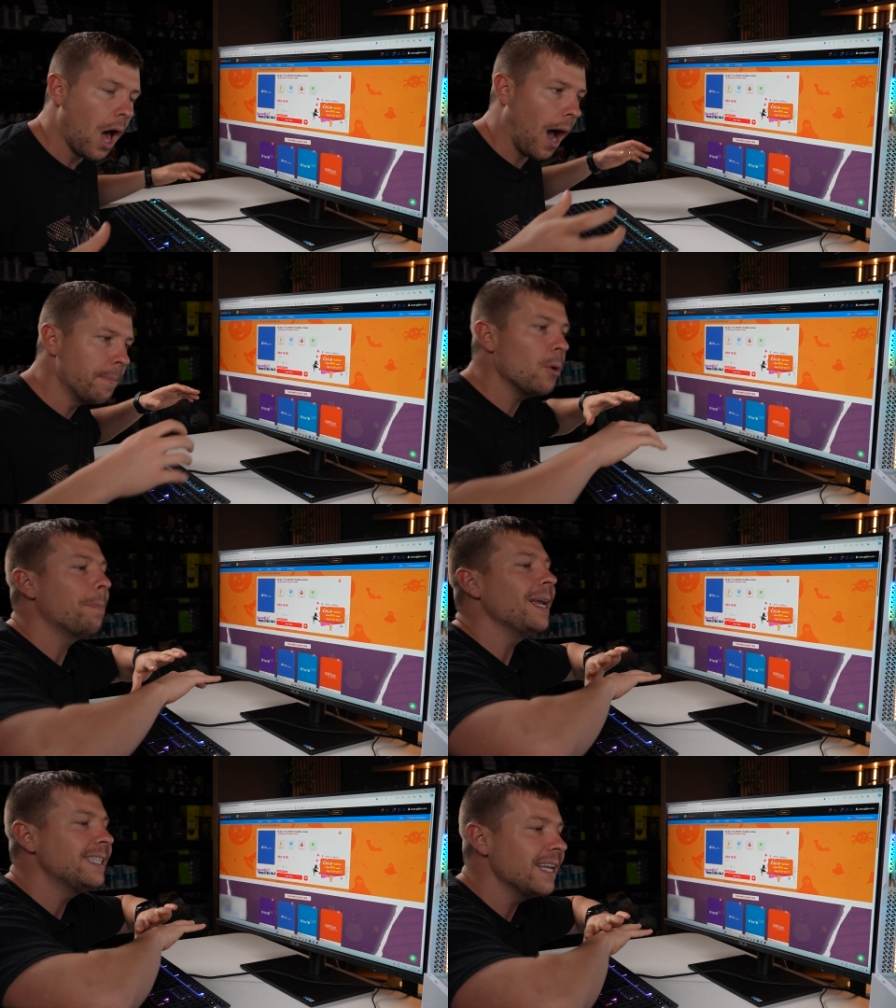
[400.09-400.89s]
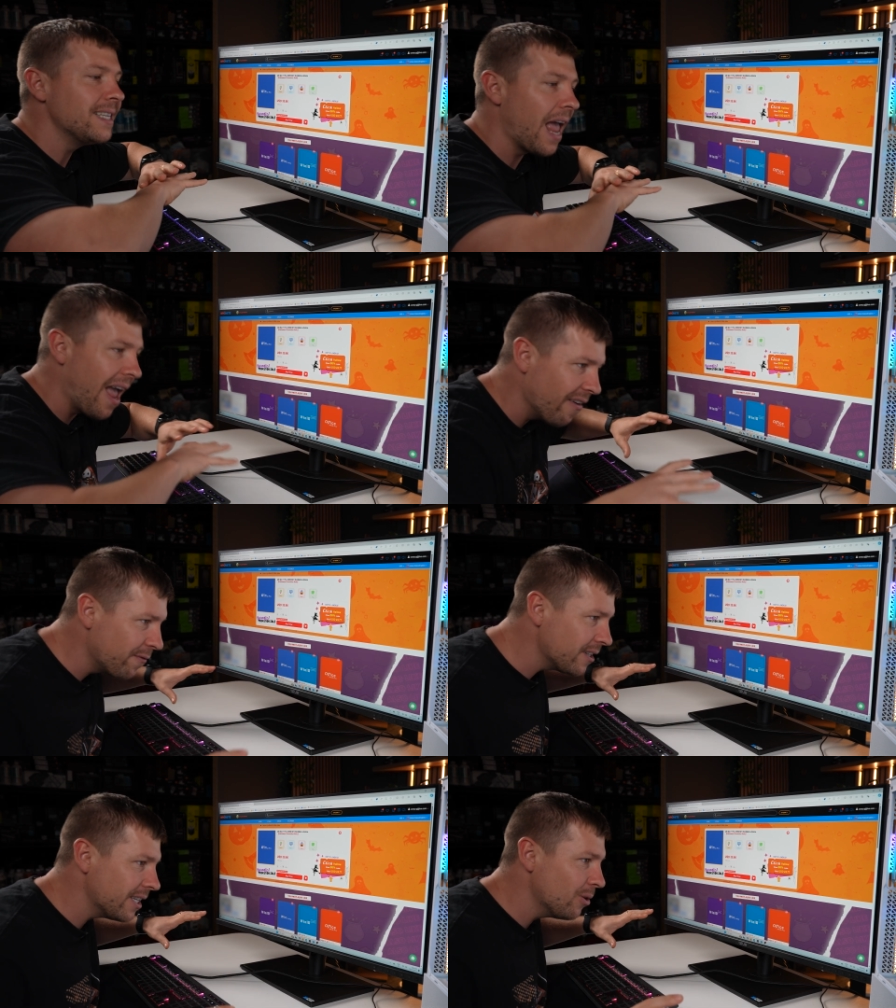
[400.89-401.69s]
I build P Cs
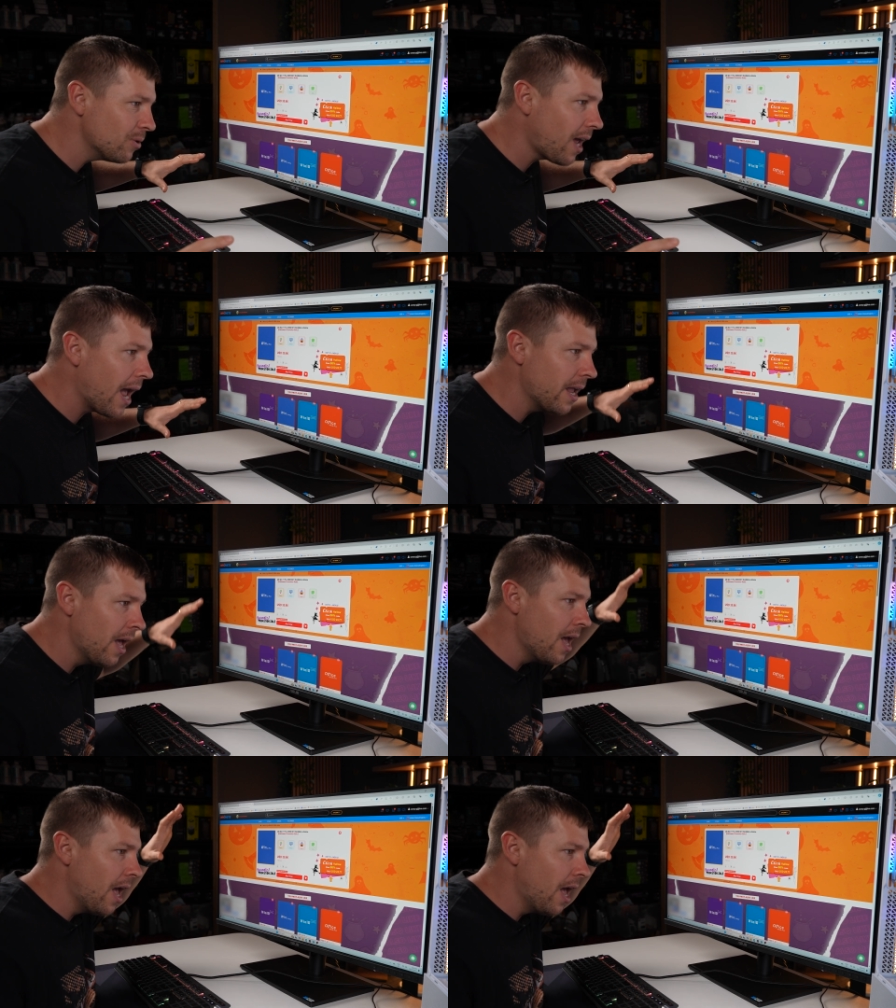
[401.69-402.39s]
every single day,